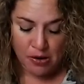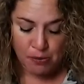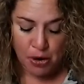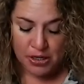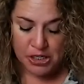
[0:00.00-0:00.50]

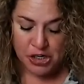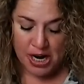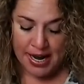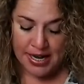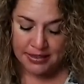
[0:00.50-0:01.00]

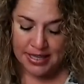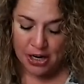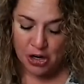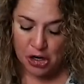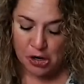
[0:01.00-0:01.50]
protege
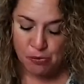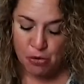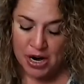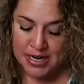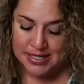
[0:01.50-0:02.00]
let her
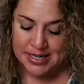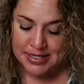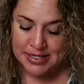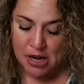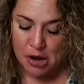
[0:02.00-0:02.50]

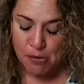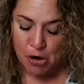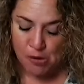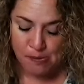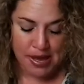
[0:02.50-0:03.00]
presence
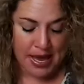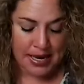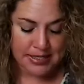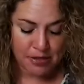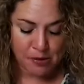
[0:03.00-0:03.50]

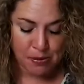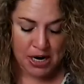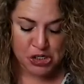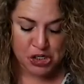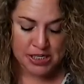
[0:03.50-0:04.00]
permeate the
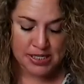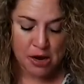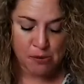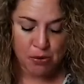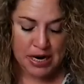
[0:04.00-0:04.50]
precious
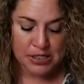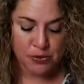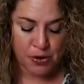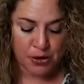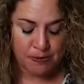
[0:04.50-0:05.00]
press
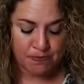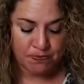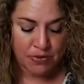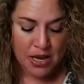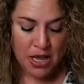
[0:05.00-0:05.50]
room.
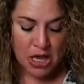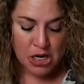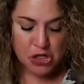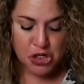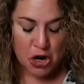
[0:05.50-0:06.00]

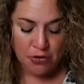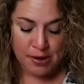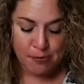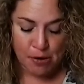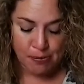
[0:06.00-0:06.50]
Show the
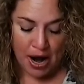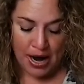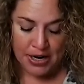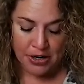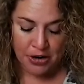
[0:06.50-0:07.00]

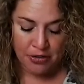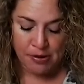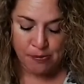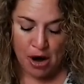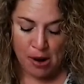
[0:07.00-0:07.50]
proprietor
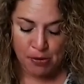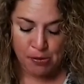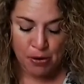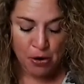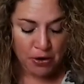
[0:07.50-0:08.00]
the
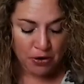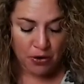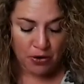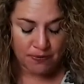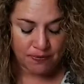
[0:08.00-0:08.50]
proper
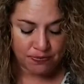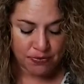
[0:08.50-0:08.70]
protocol.